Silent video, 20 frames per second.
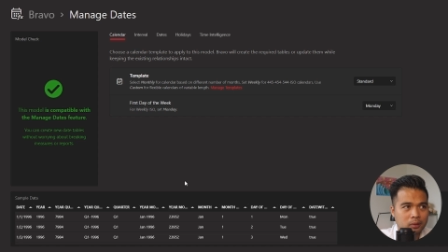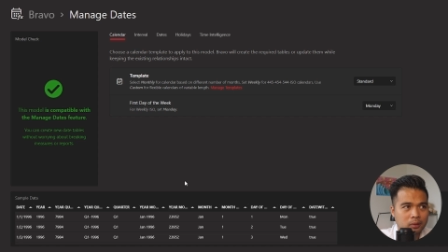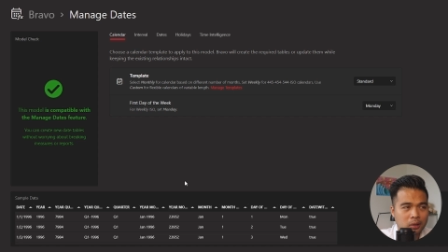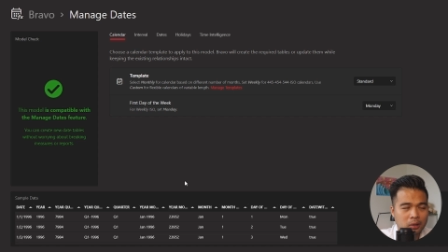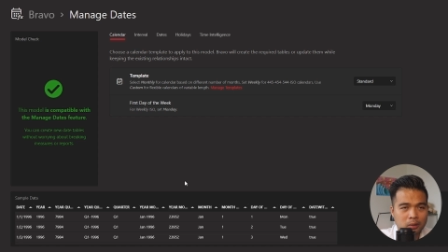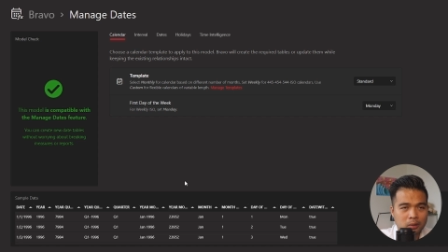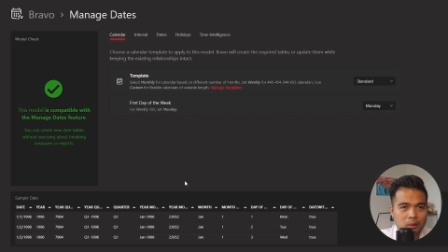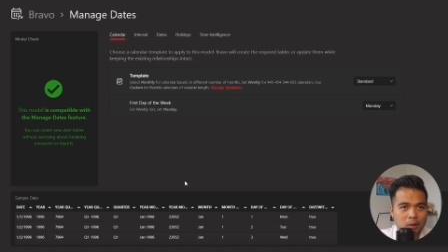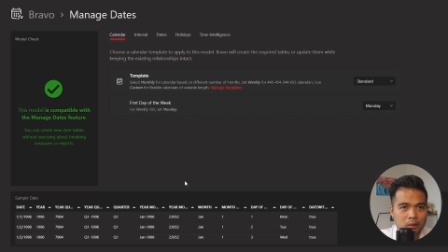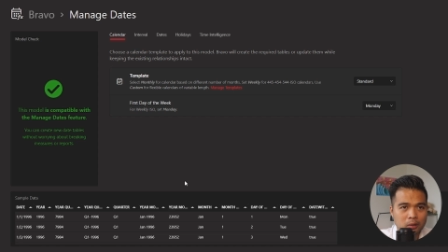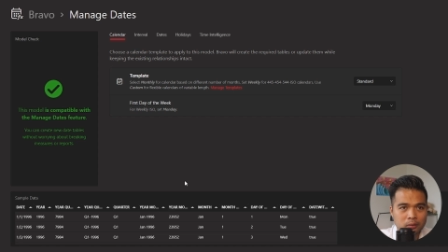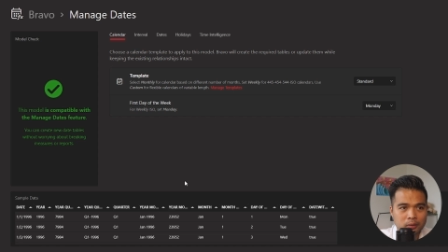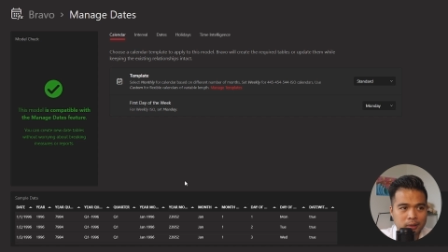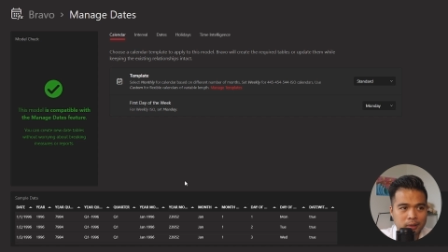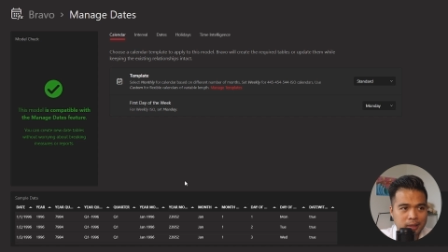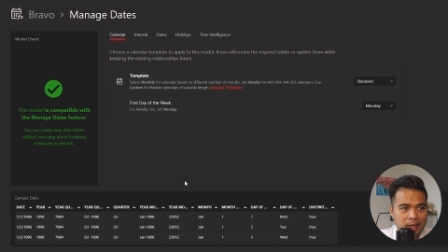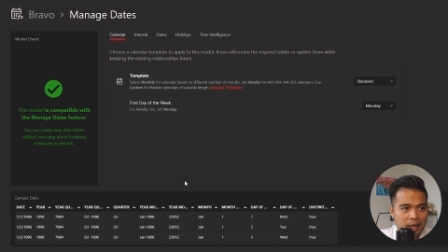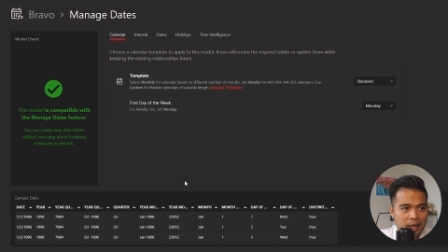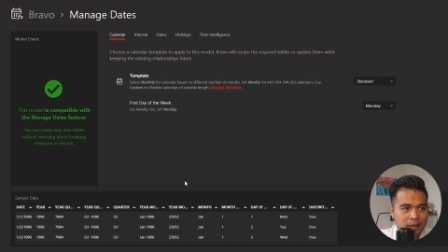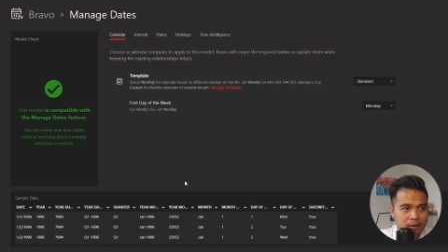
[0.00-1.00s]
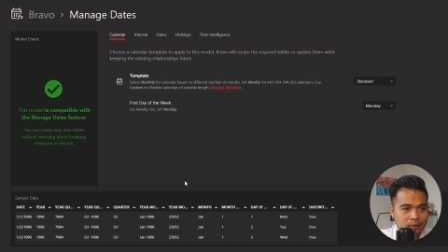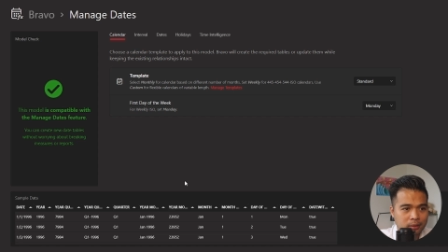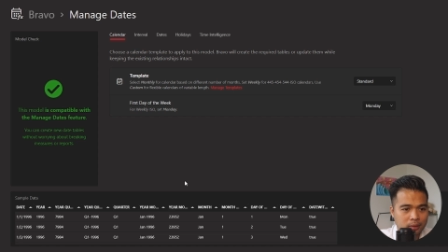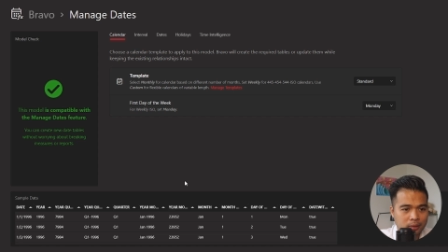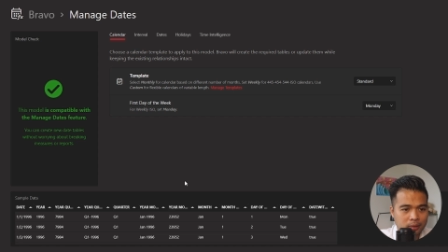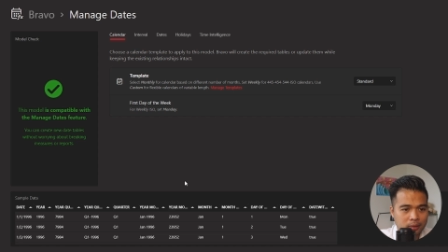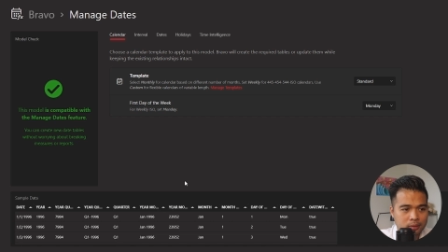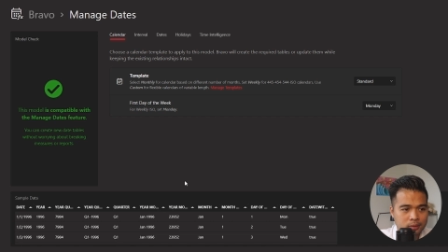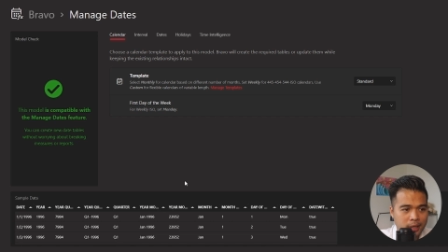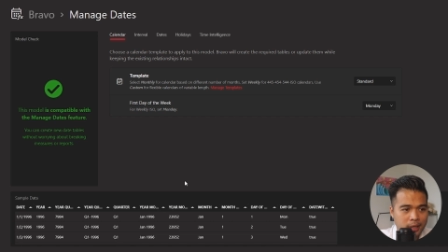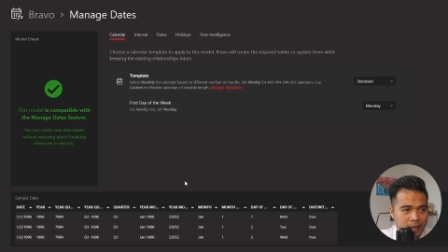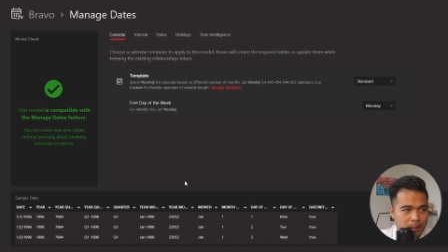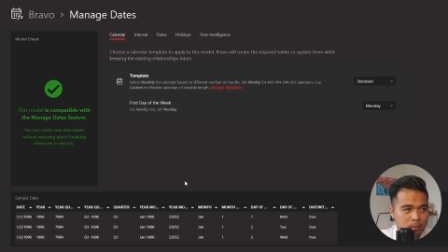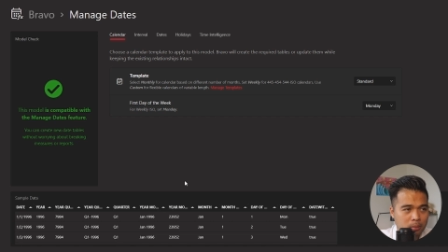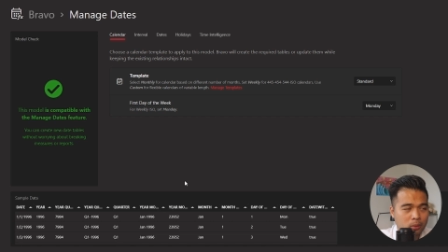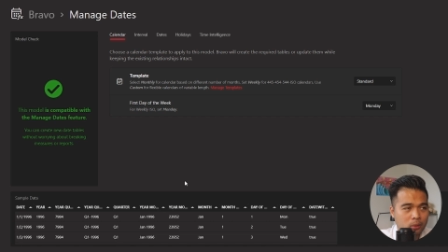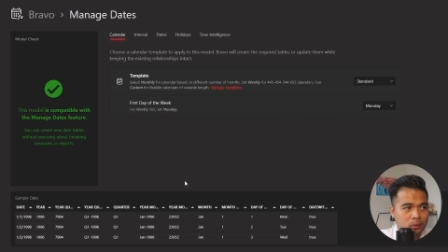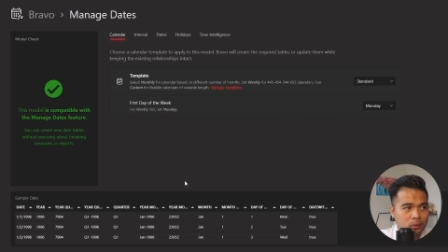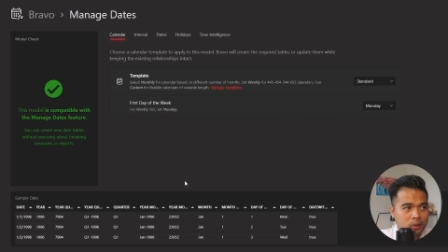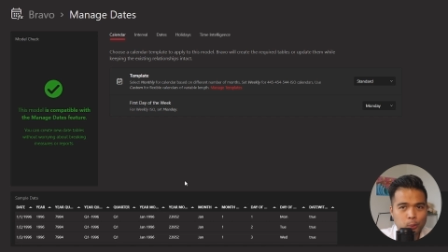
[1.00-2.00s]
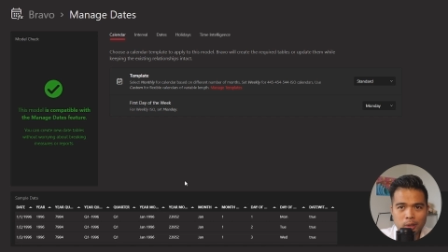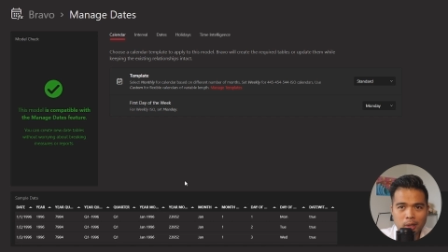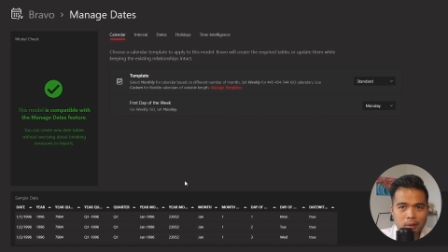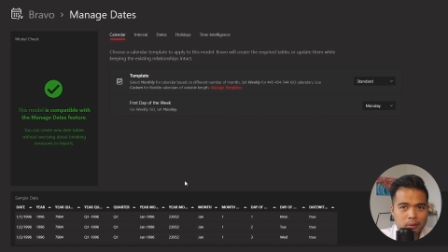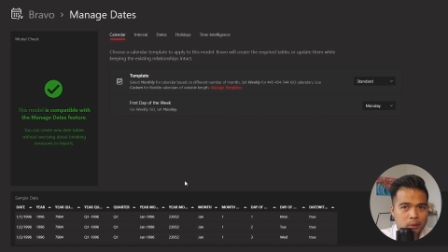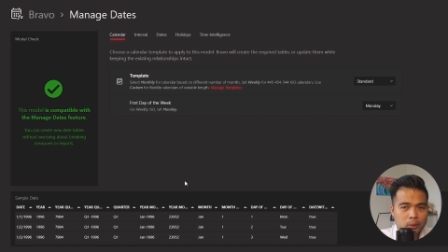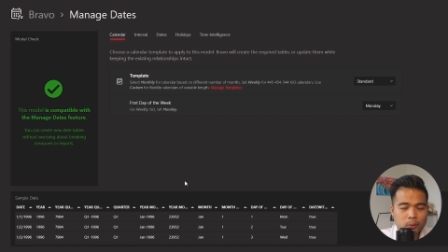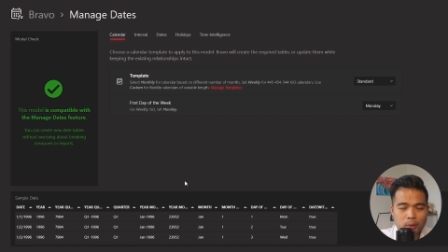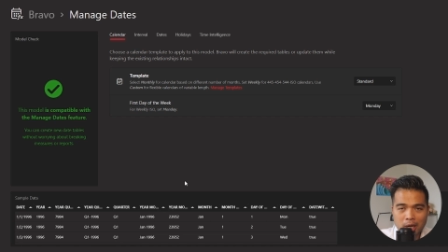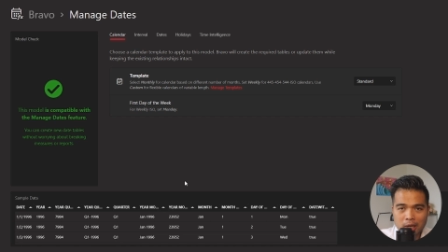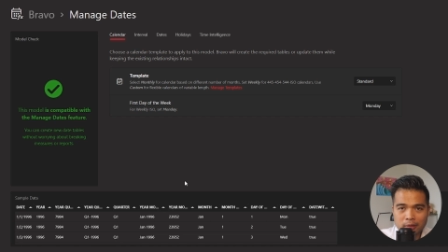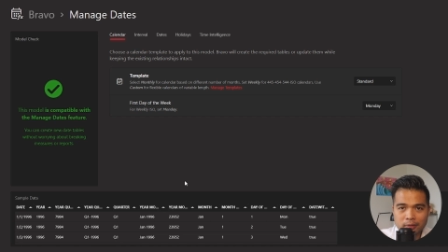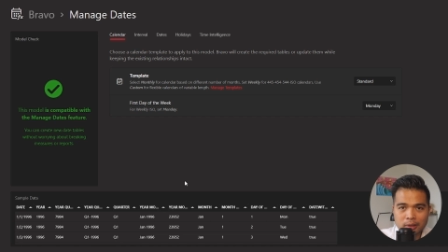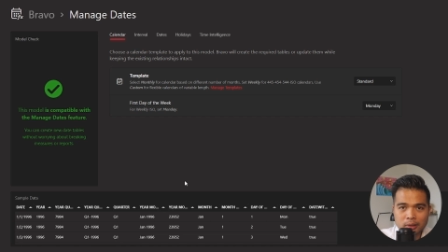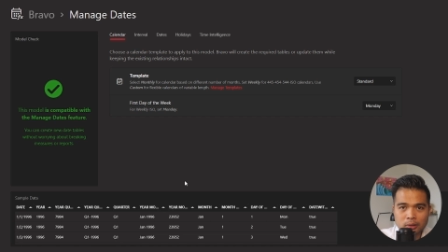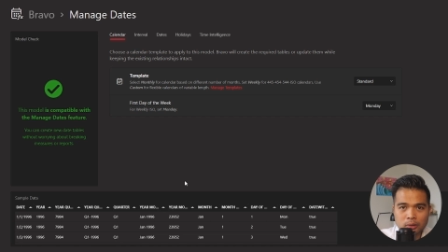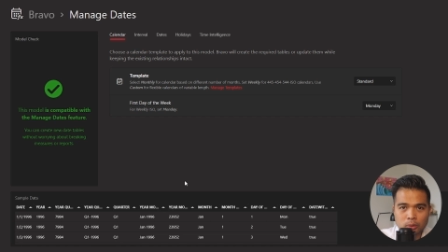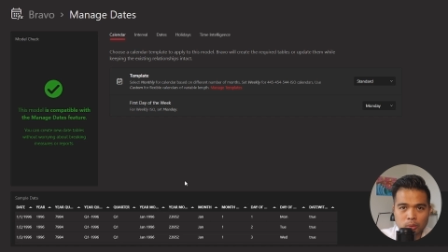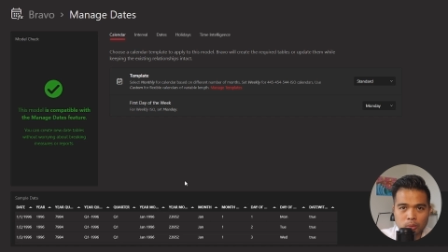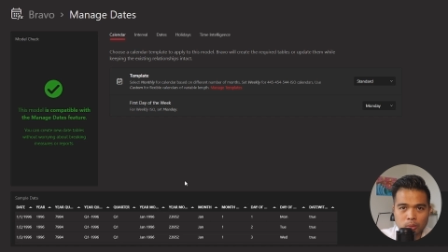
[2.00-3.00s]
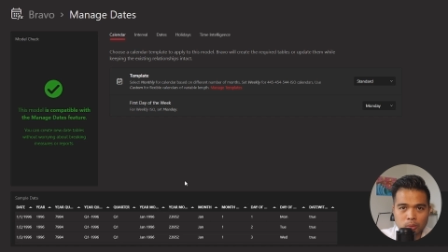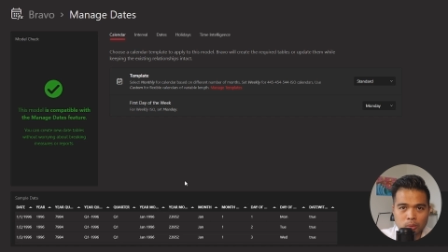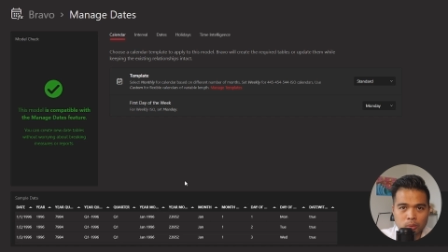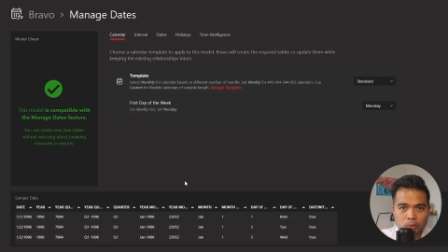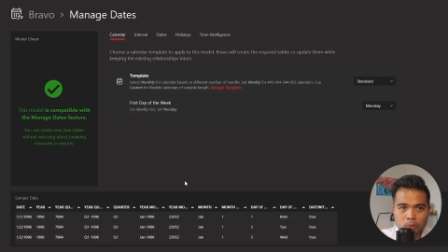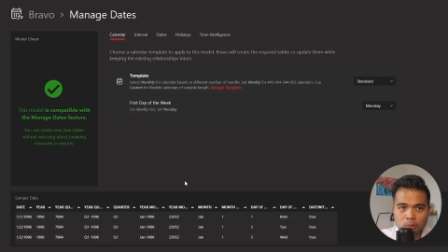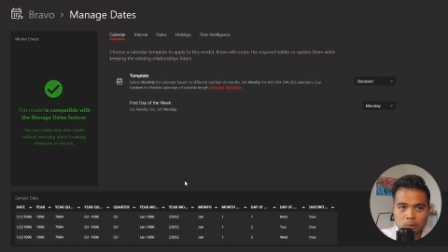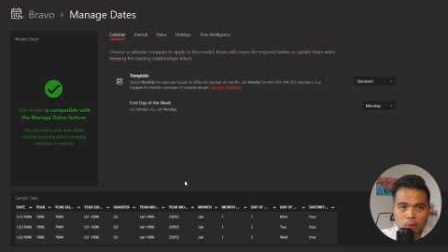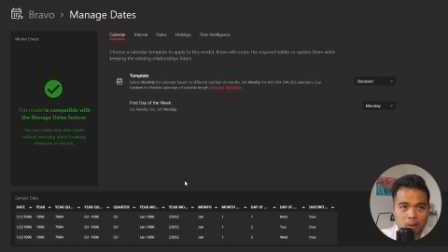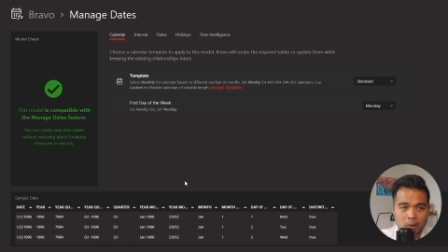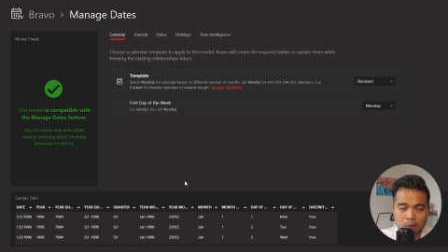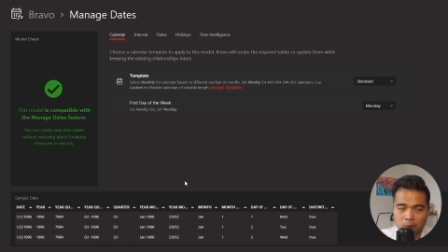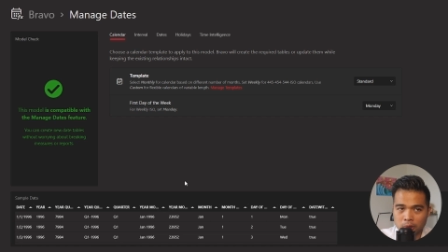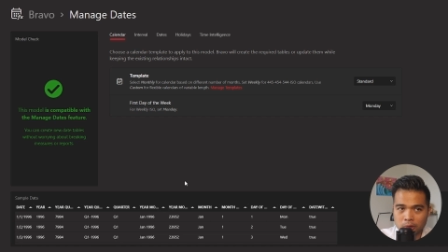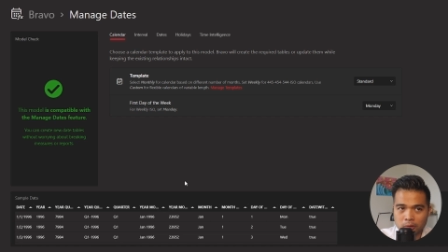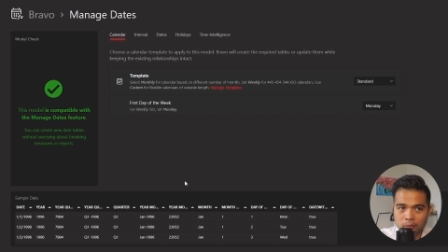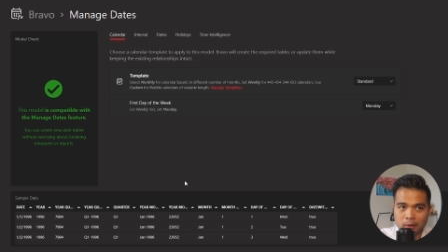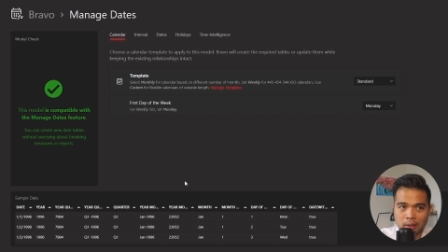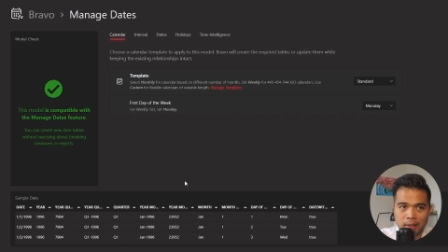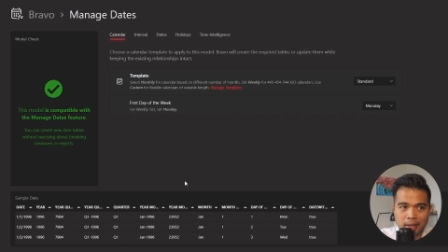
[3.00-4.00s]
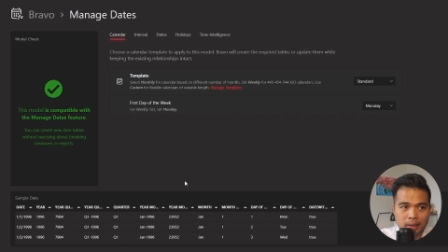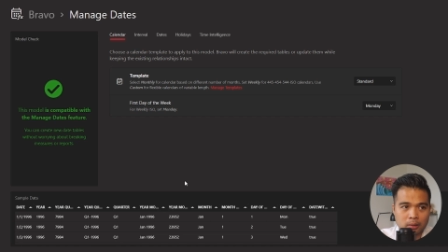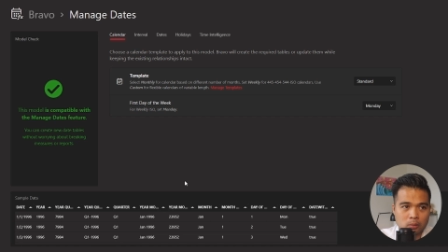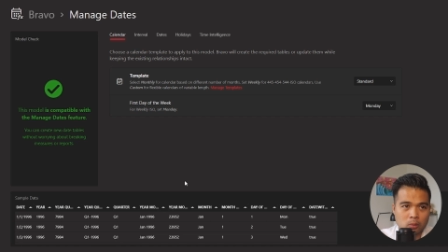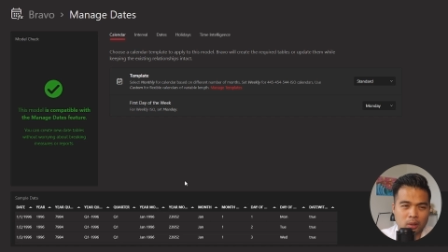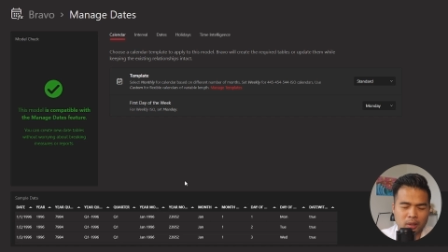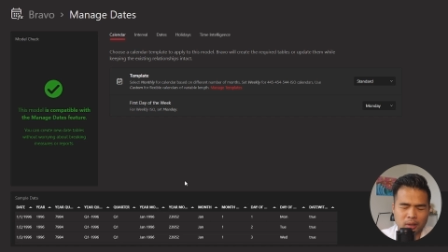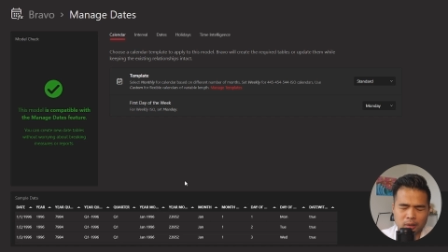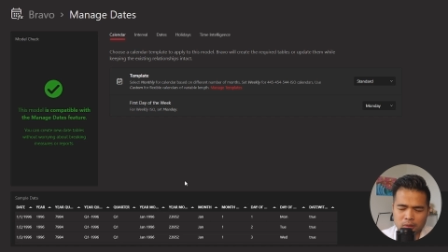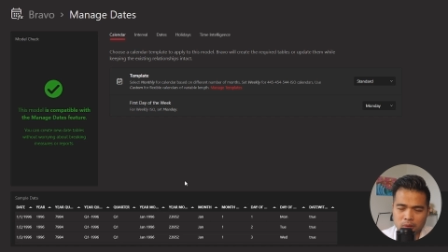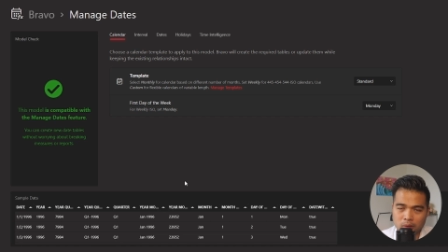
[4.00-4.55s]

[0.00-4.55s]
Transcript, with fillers: of, of the calendar tables without you having to do a lot of the legwork.